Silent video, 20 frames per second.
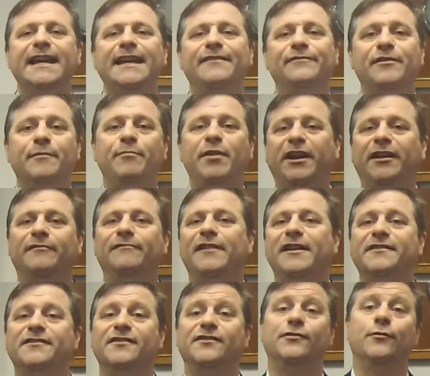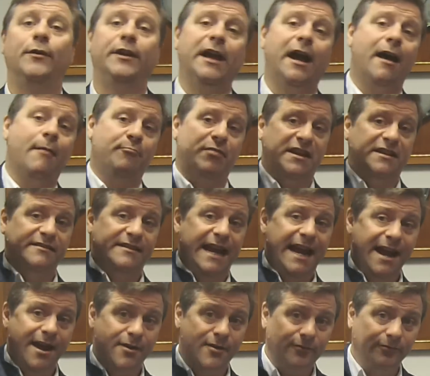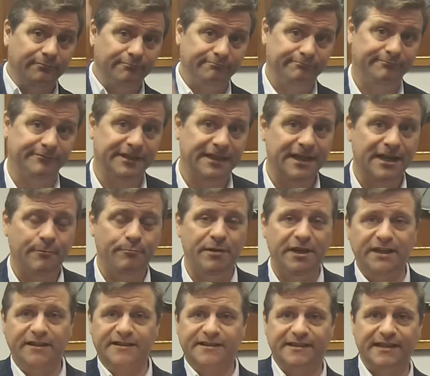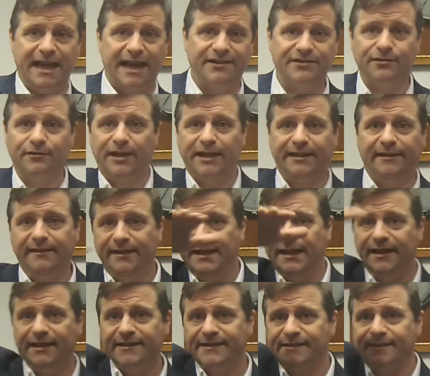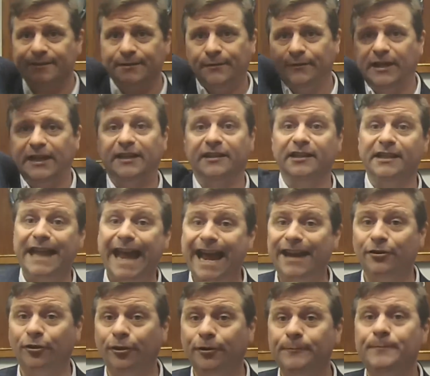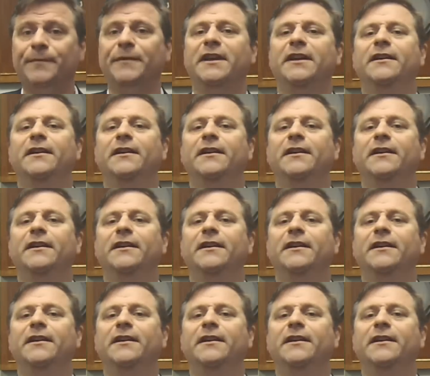If the picket fence is going up and down, meaning the slats are like this, like a ladder,